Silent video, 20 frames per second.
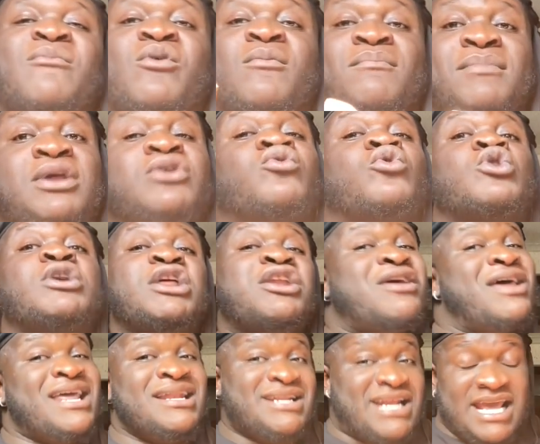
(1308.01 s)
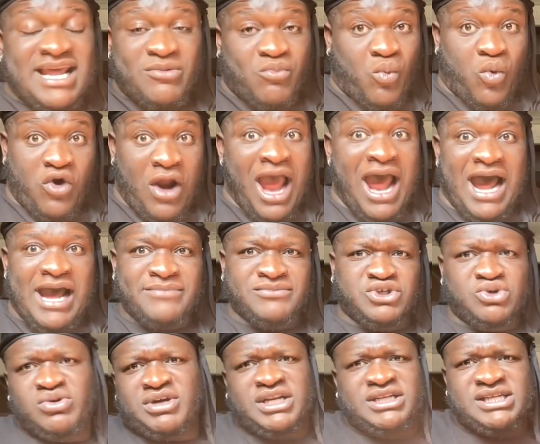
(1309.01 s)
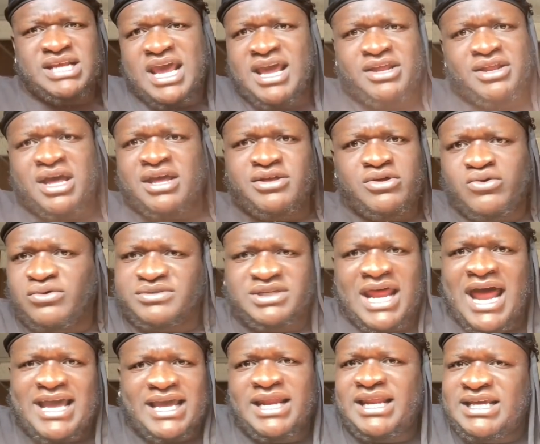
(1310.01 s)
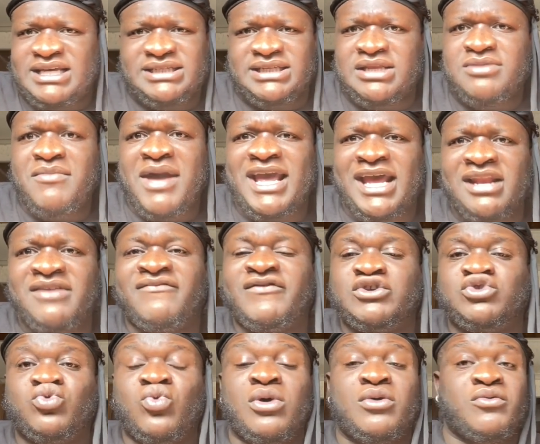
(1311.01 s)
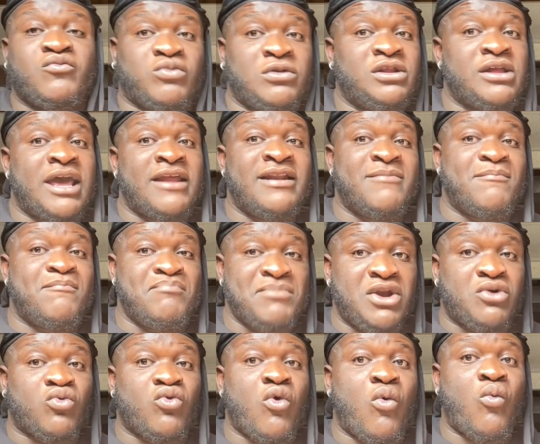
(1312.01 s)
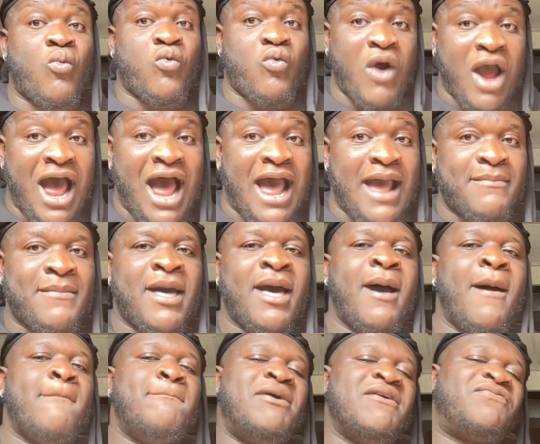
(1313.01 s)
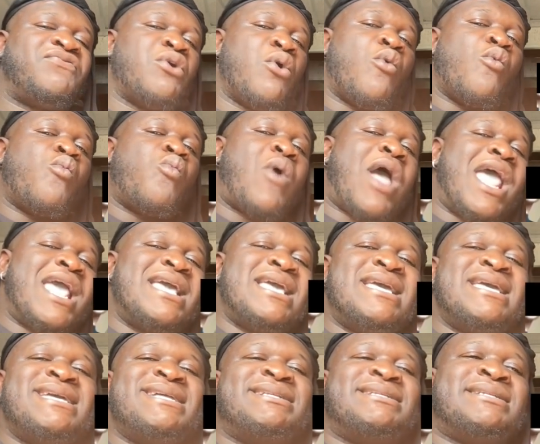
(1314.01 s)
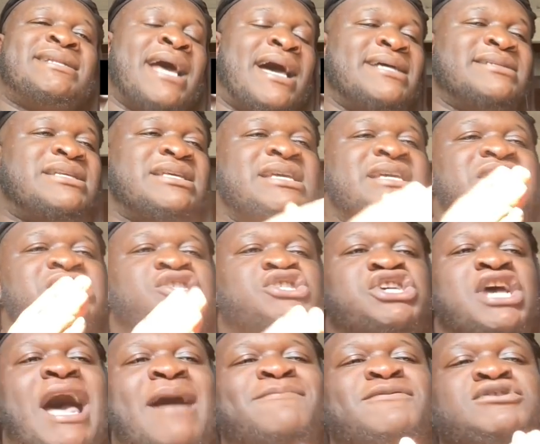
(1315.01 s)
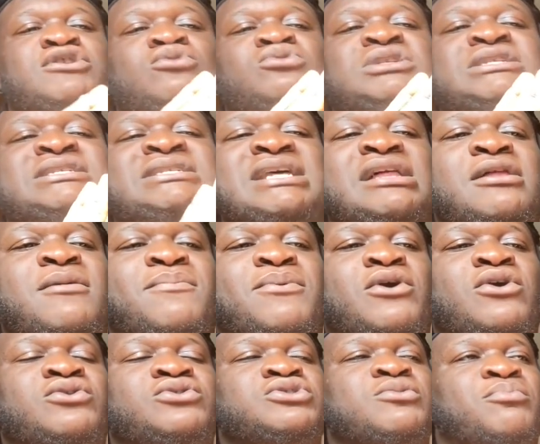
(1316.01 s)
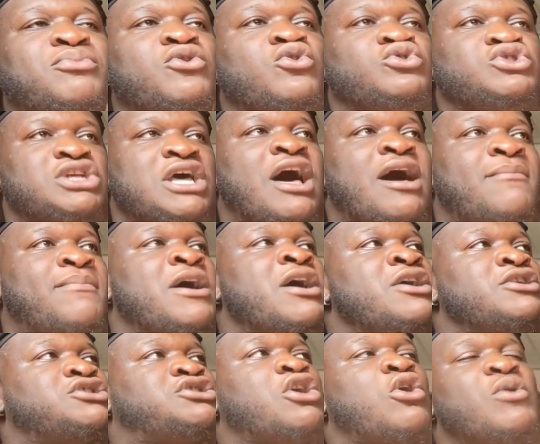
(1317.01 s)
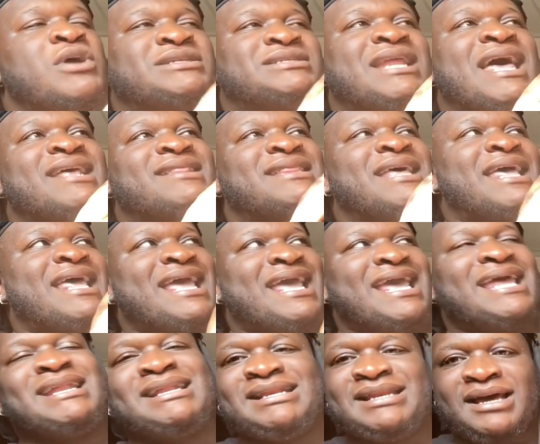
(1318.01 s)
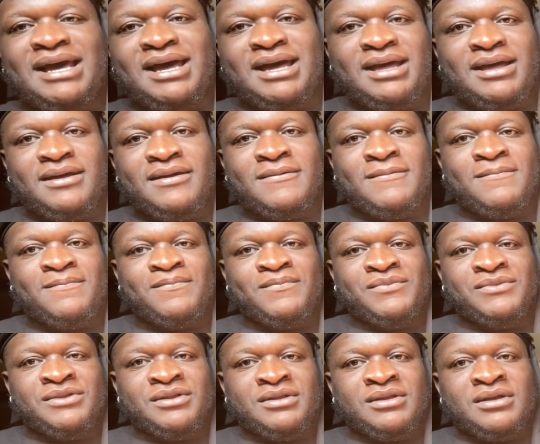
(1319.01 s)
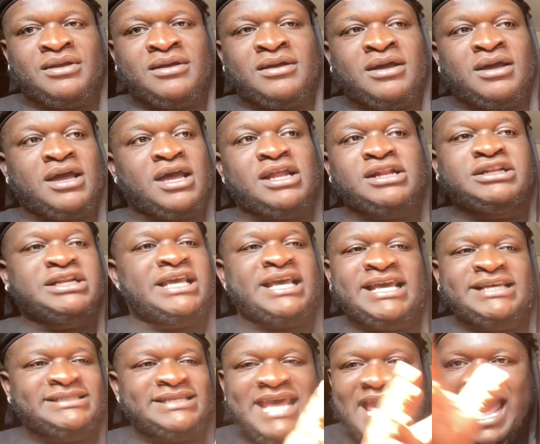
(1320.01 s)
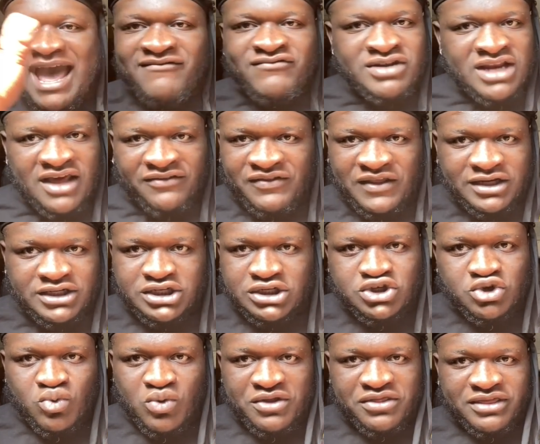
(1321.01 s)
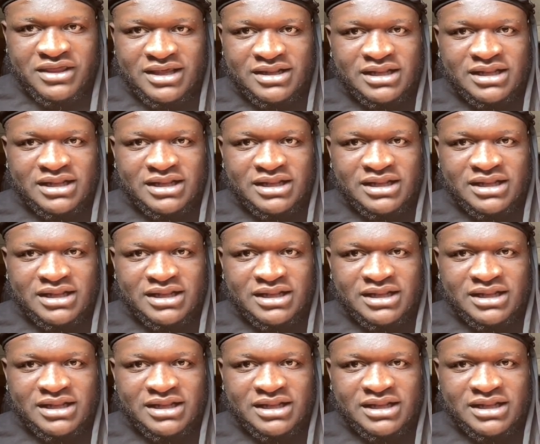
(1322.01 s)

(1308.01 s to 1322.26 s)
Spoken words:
with mineral. It rhymes. You could say, you know what I'm saying? I could easily make individual and mineral rhyme. But the way he does it, he chops those syllables up. So it's like the inda isn't have nothing to do with it.